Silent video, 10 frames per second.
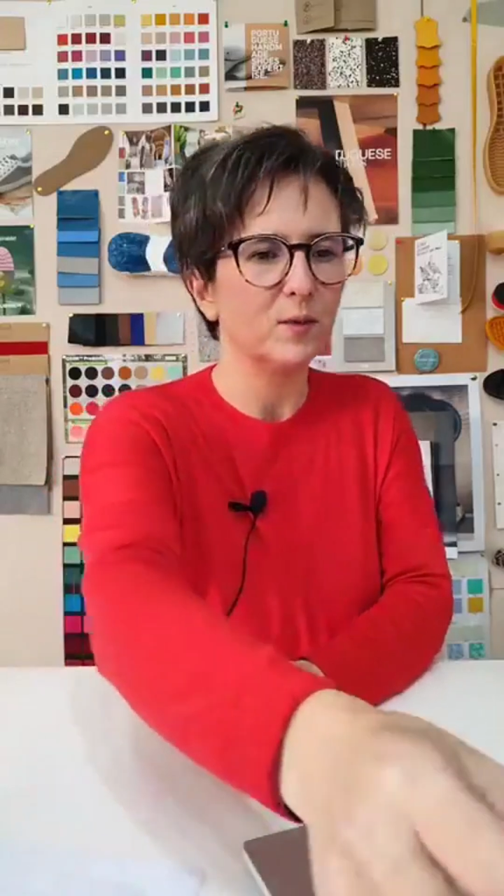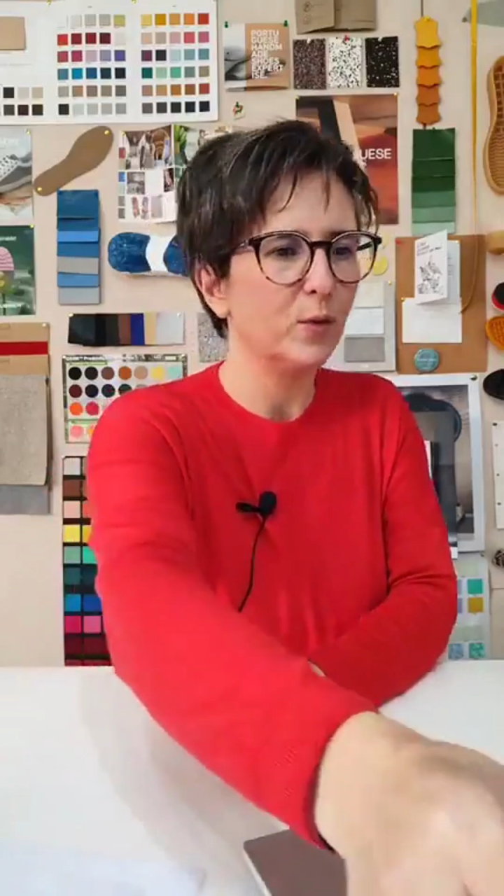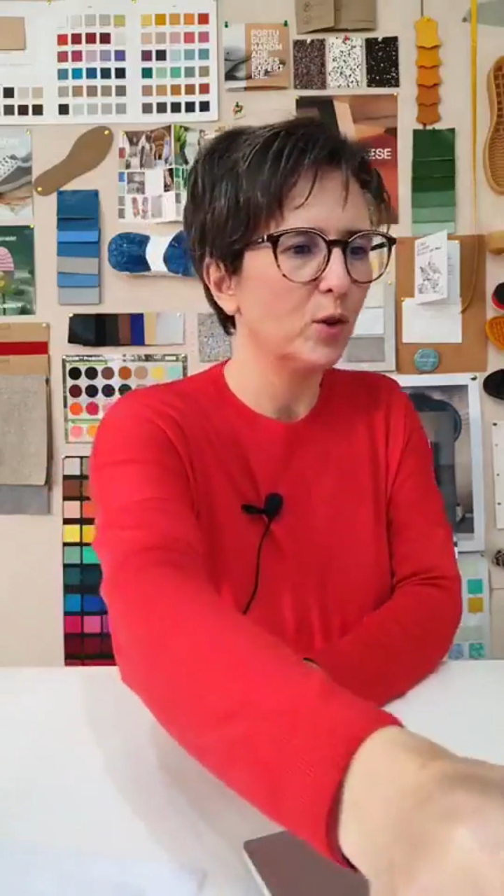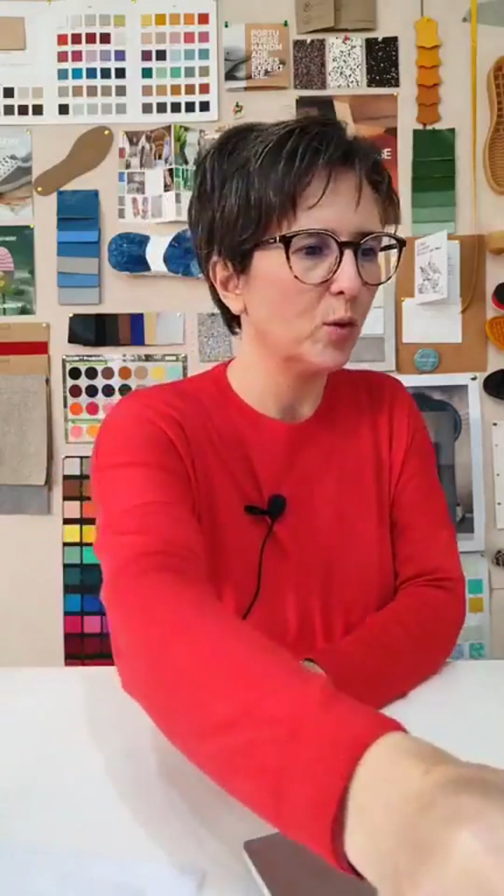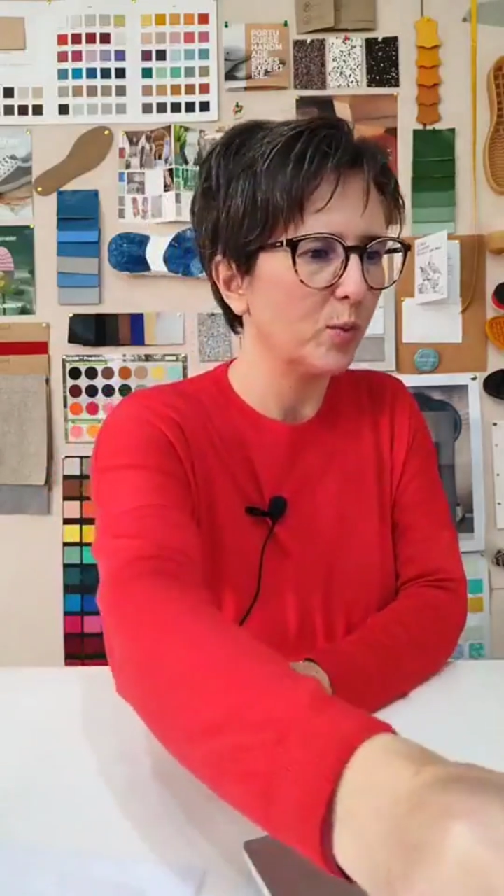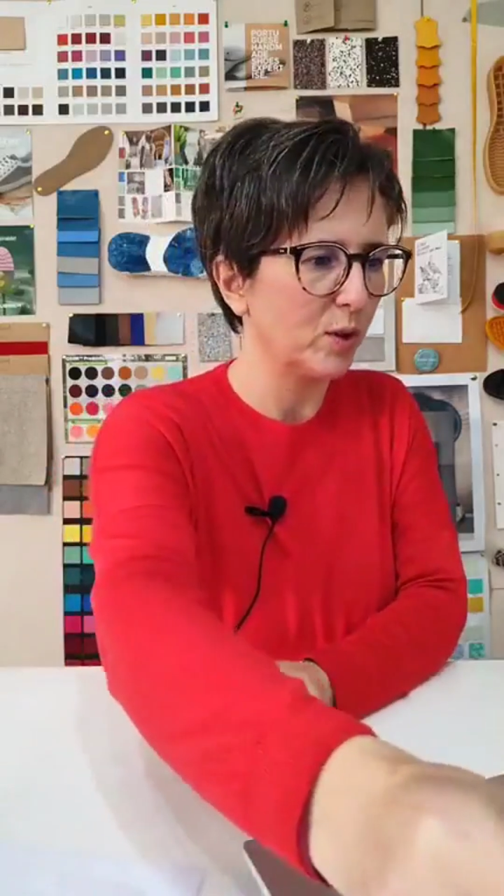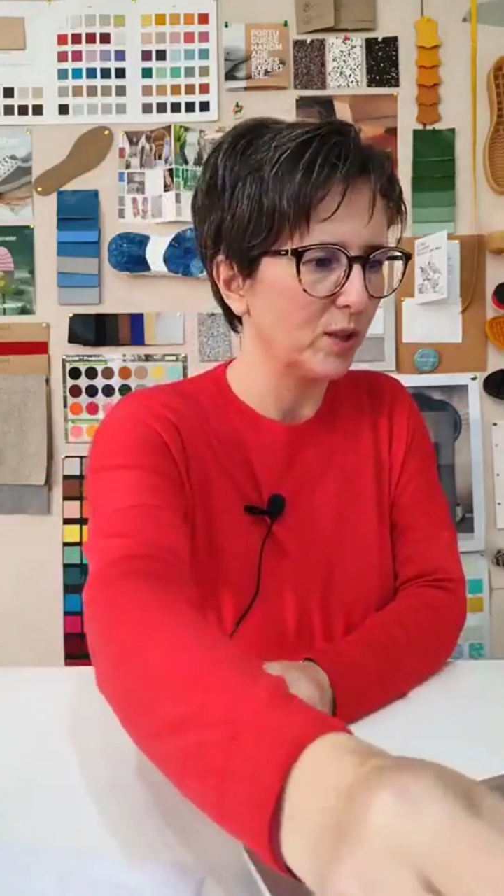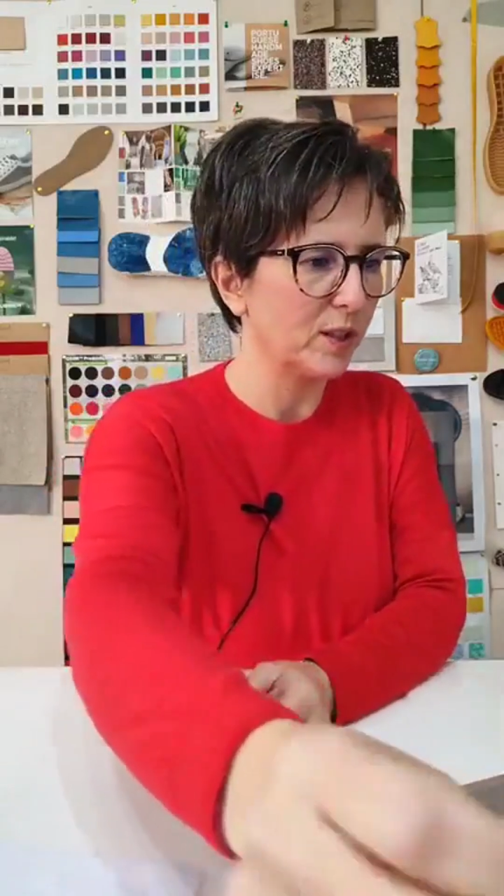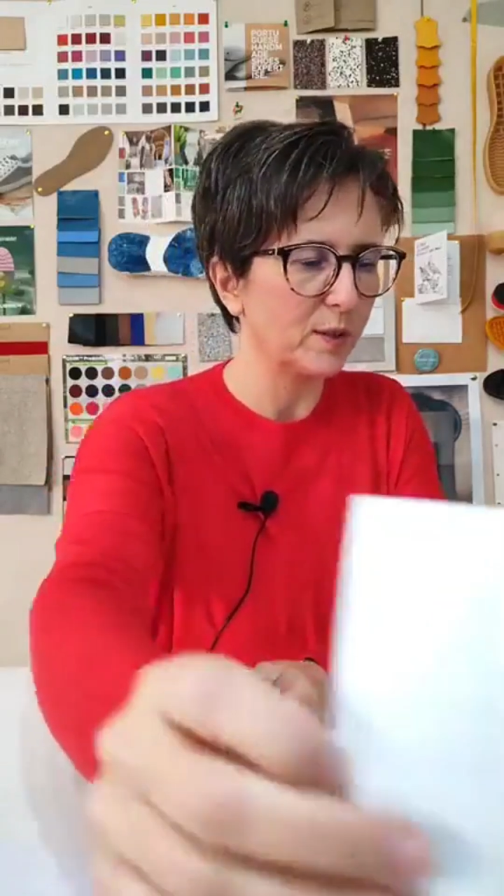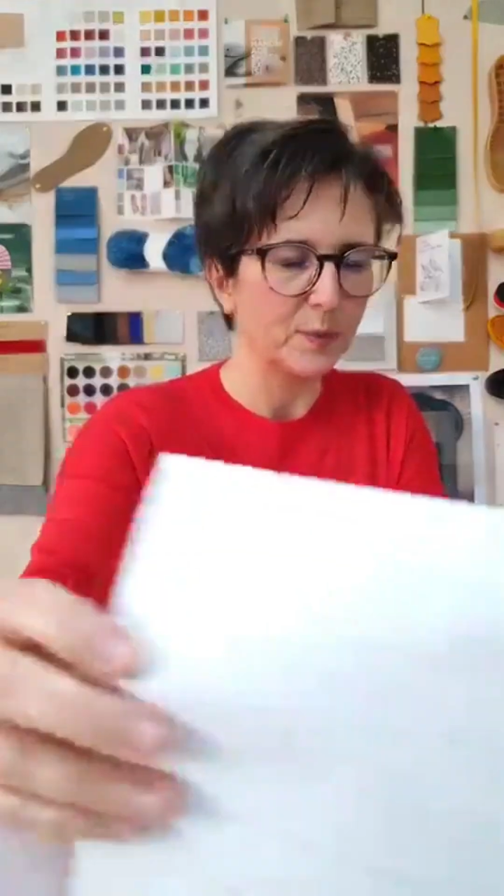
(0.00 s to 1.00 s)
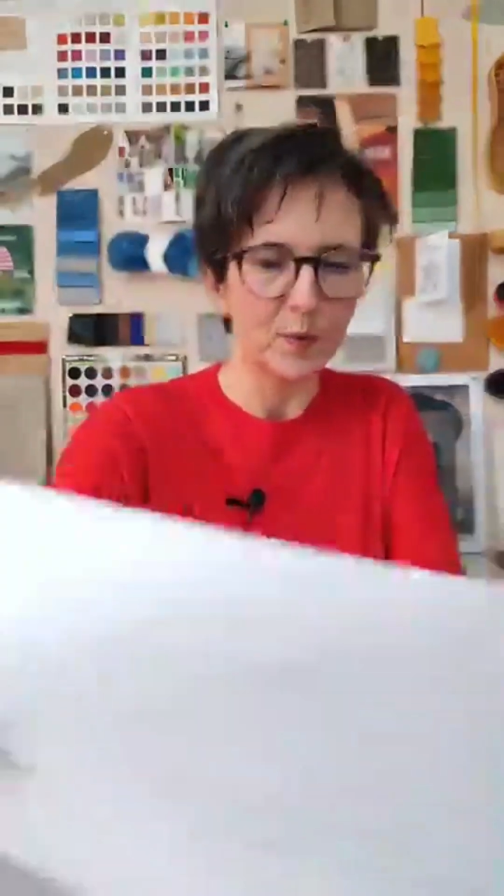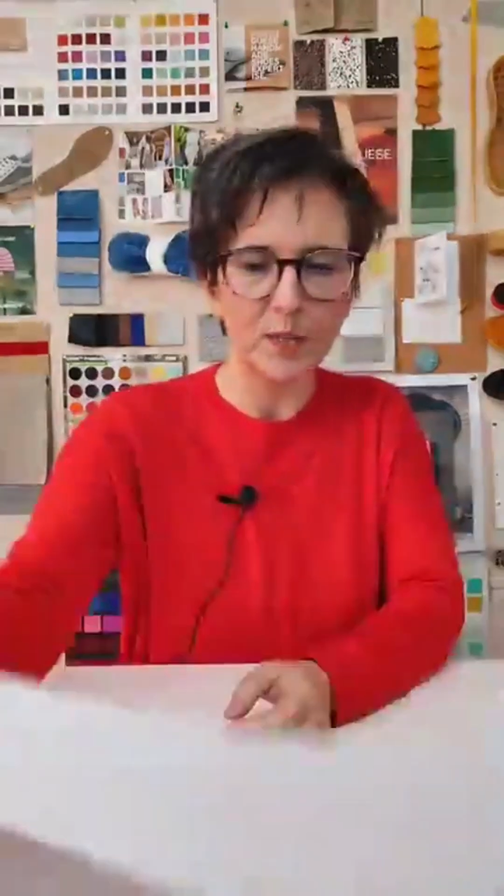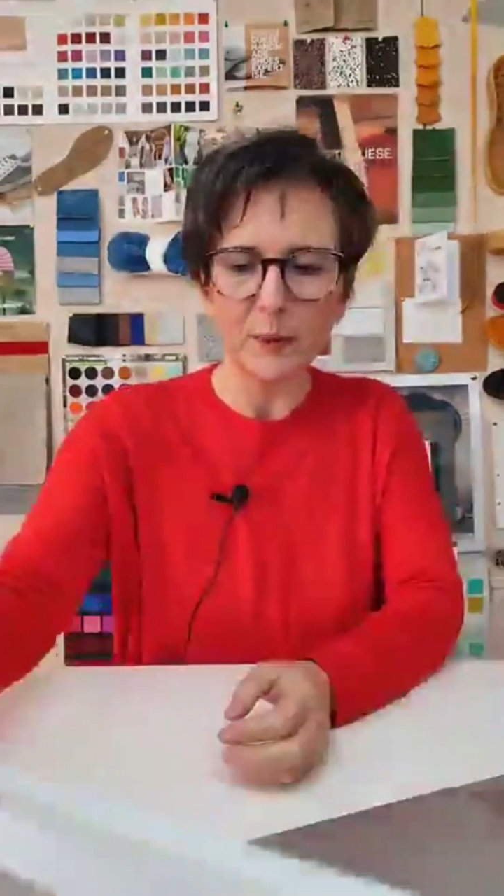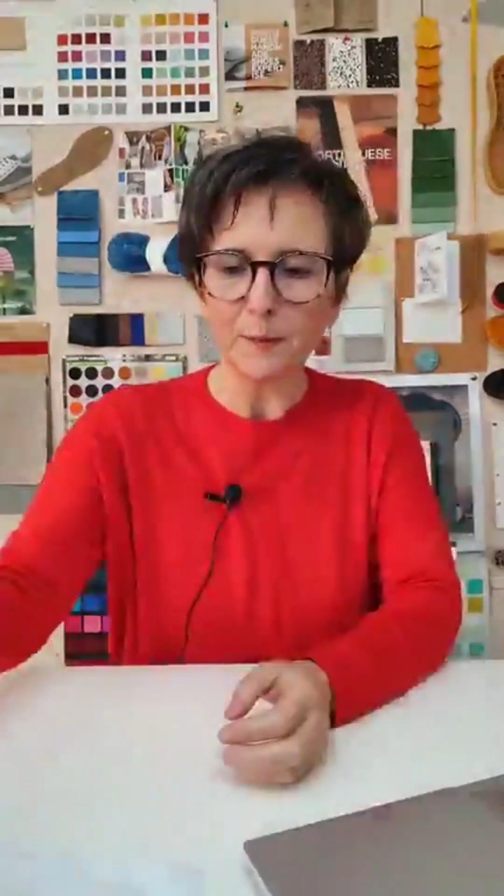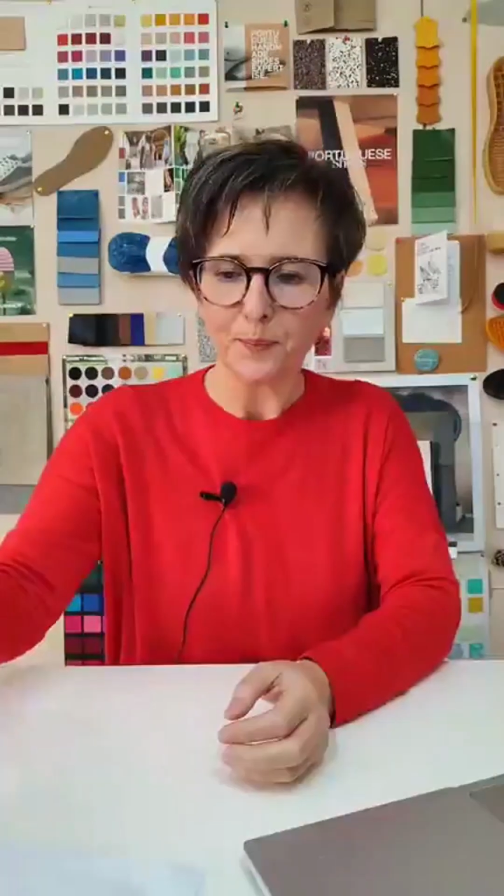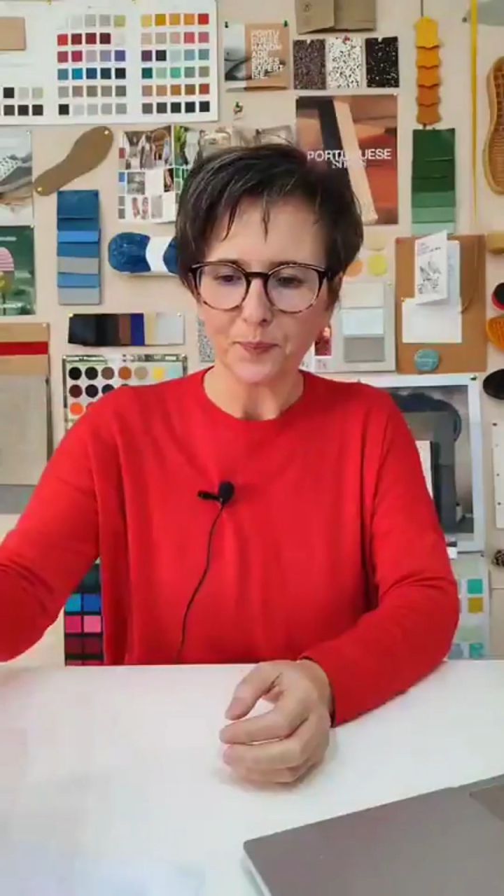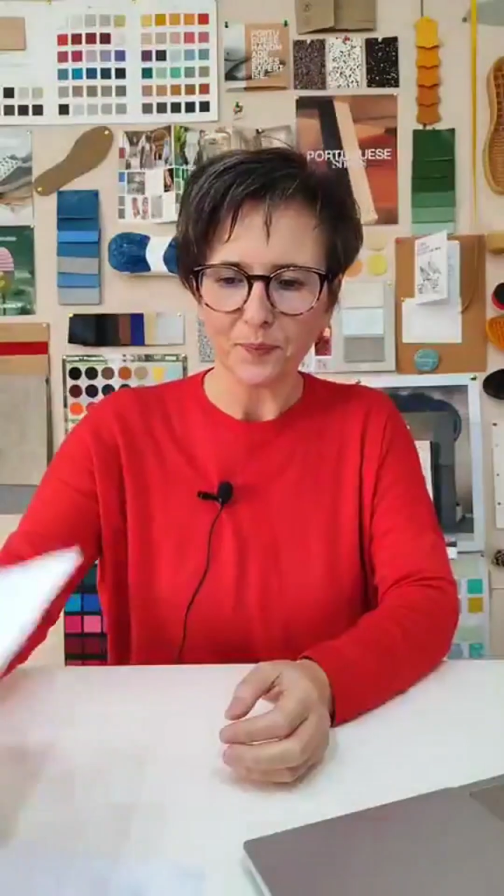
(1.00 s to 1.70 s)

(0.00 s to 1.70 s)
for your project. Okay?